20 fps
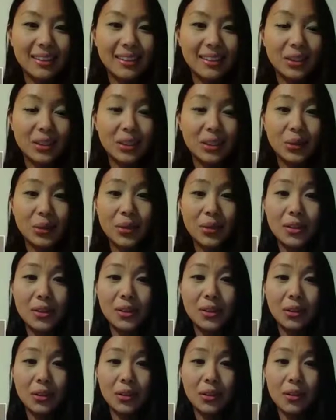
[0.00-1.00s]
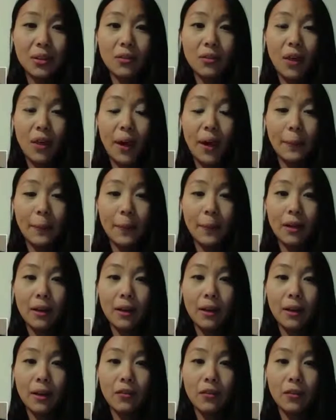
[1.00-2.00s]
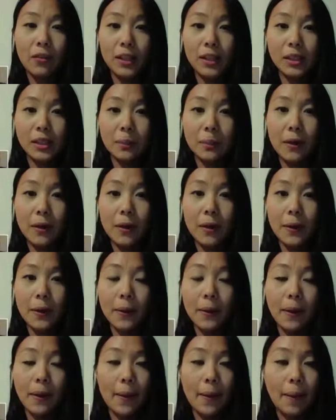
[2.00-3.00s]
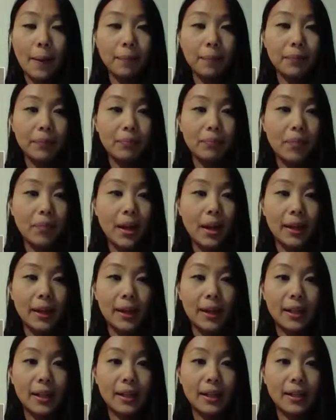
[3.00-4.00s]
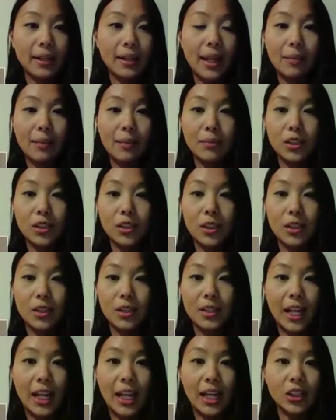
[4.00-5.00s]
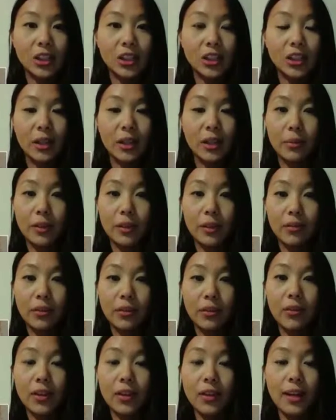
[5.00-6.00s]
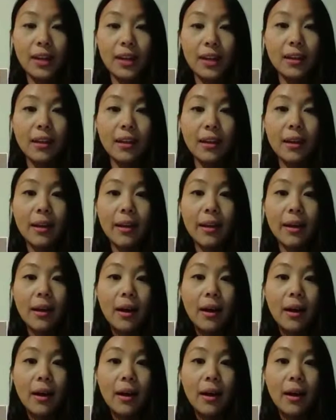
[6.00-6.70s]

Sure. So you can find me on Facebook. My name is just H.W. Vivian.